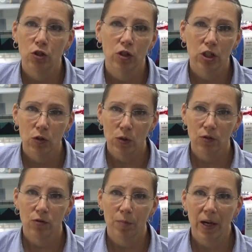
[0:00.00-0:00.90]
You could use it
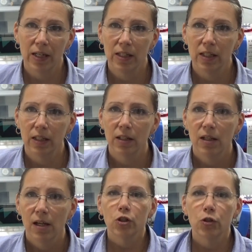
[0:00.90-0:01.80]
for binding.
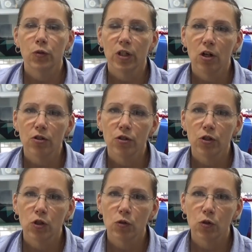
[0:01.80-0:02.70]
You could also
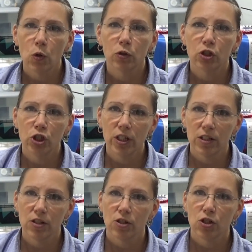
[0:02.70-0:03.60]
use old
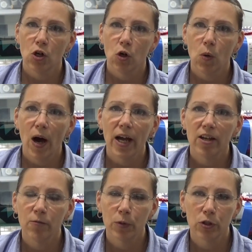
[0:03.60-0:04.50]
sheets. So I
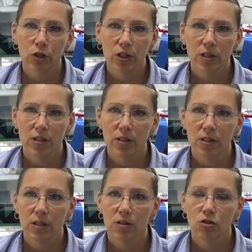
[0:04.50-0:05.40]
have
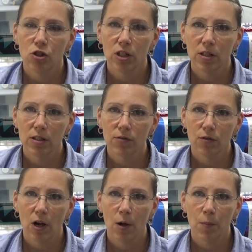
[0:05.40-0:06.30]
purchased sheets
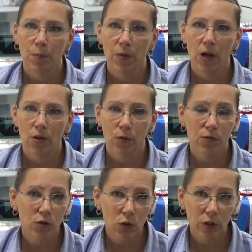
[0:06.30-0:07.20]
from a thrift
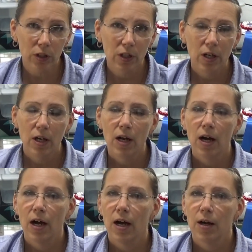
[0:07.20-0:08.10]
store.
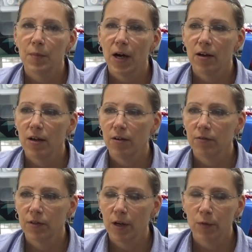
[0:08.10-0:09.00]
I
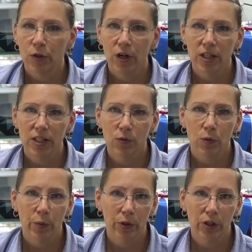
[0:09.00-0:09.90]
have come across, as we
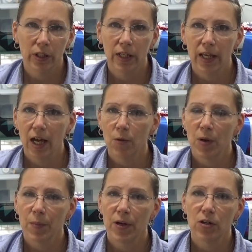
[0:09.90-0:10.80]
were cleaning out
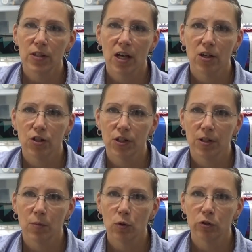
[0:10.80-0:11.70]
my parents' house,
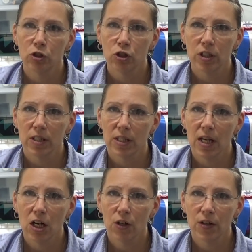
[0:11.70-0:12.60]
some old sheets
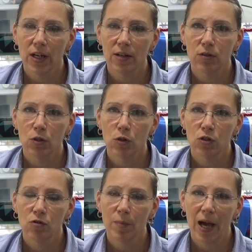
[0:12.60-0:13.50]
there that I've used
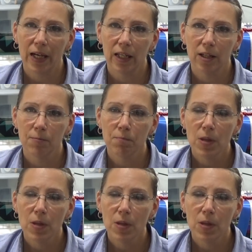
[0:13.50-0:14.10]
for backing.